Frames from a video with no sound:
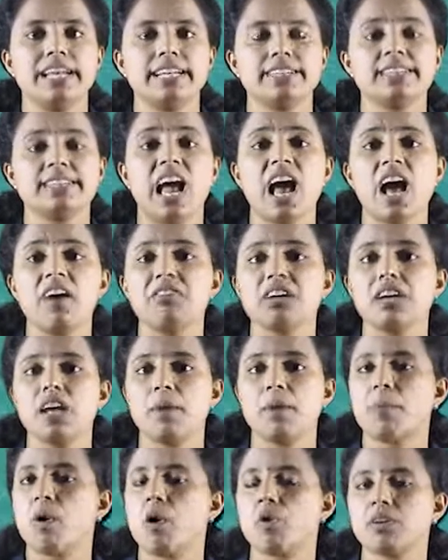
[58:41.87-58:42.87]
it is having
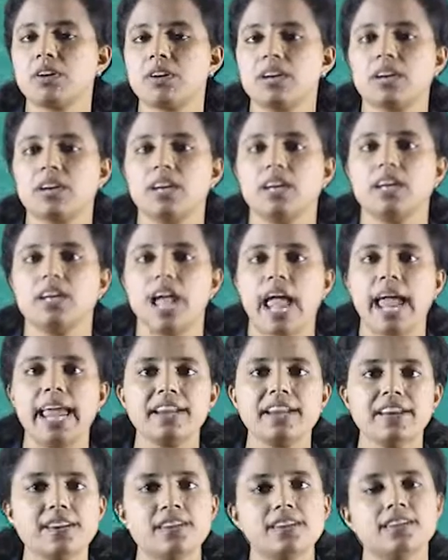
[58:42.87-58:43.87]
about
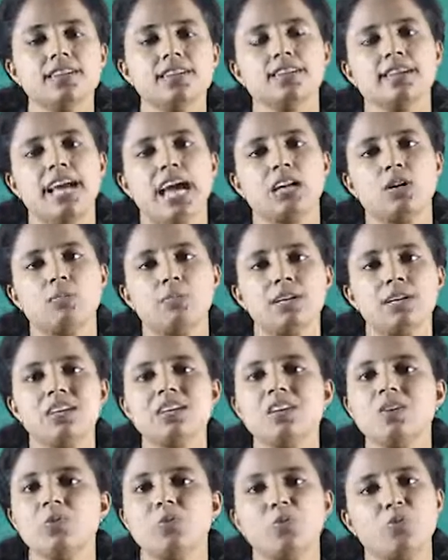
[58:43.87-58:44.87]
800
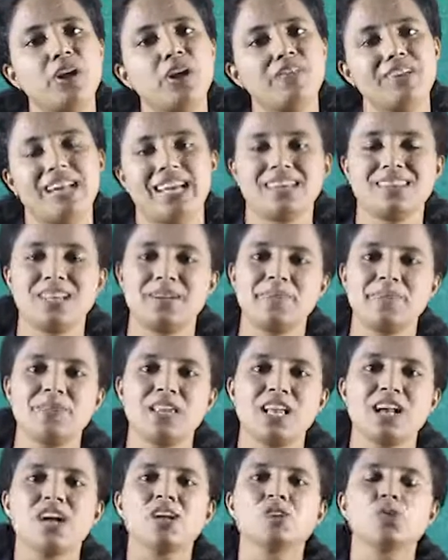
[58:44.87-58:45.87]
nanometer
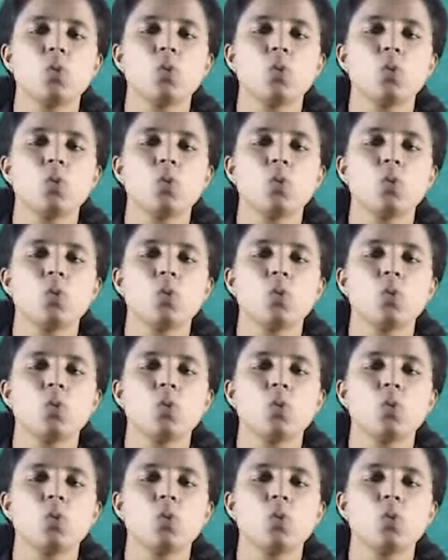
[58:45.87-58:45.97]
wavelength.